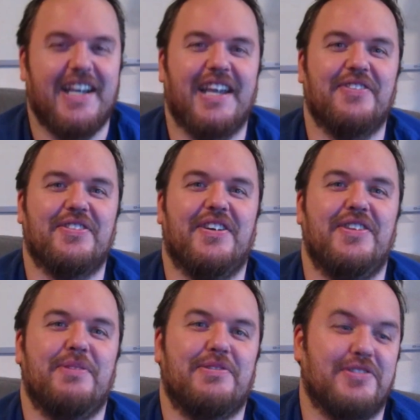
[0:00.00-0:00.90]
Again, it was a
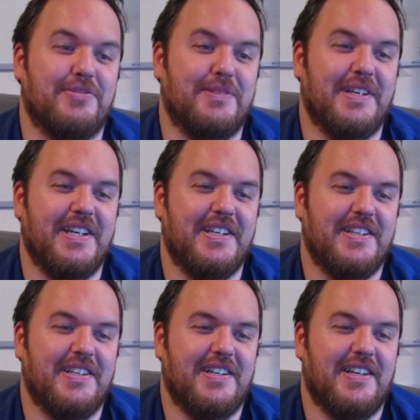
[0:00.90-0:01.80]
nice bit of role play.
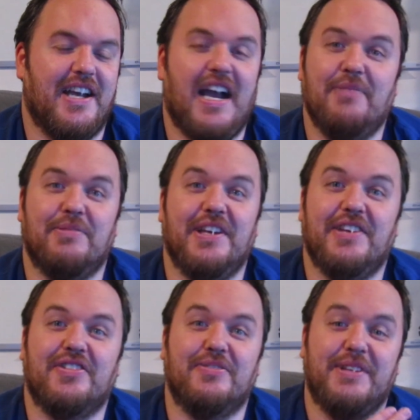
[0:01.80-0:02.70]
I'm
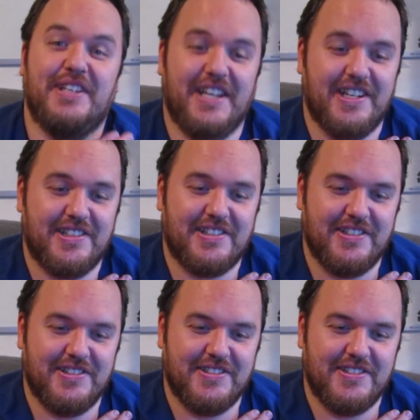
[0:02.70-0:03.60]
playing so many
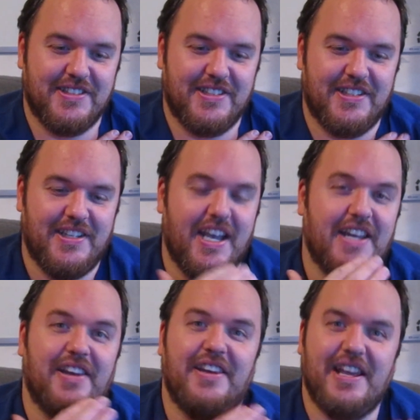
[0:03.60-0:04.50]
characters
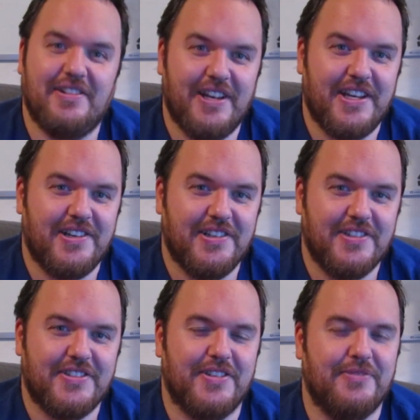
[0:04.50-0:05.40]
and a narrator,
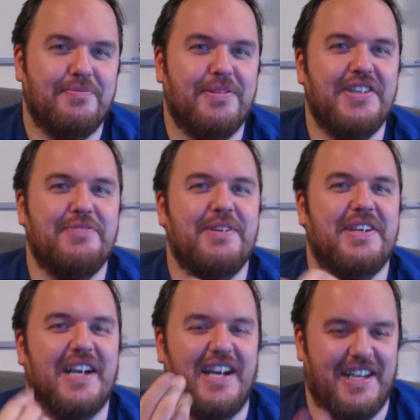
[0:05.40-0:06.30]
so please be
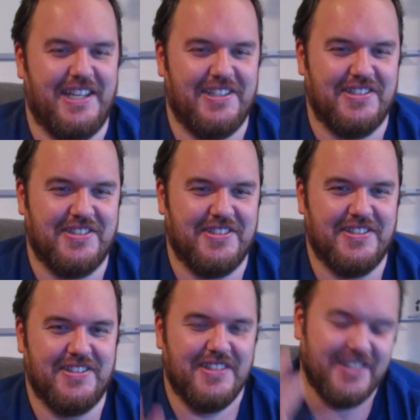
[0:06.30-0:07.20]
kind
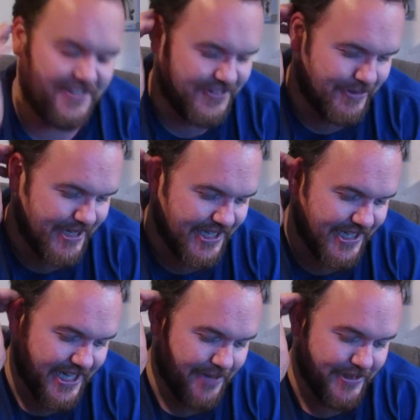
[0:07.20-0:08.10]
if you make any
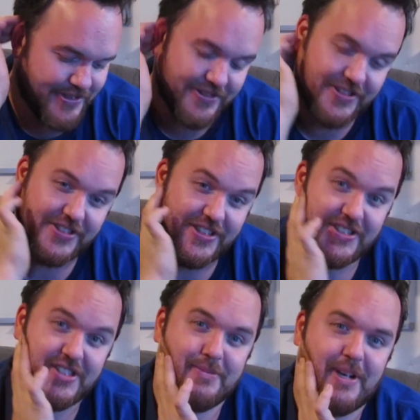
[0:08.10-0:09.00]
comments or
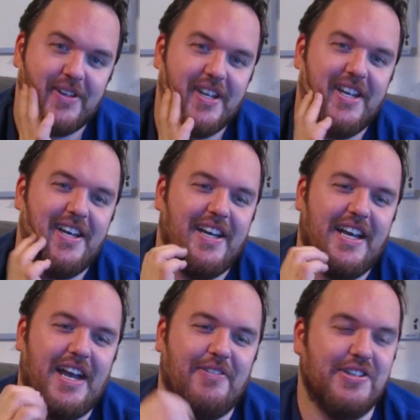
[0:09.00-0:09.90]
suggestions about
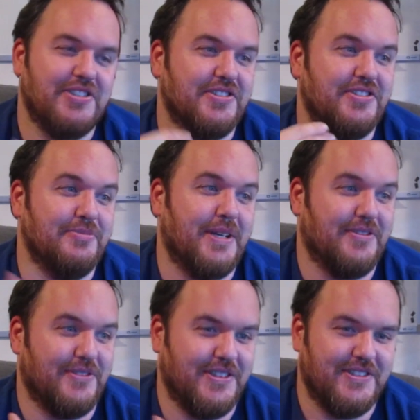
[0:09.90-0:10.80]
how I should do
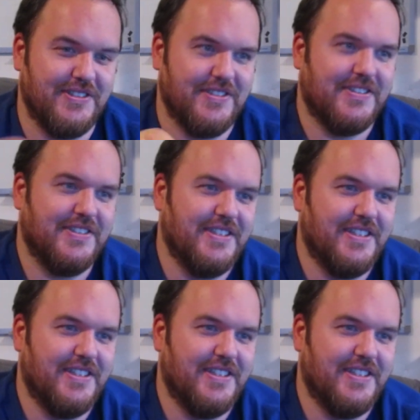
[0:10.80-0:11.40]
better voices.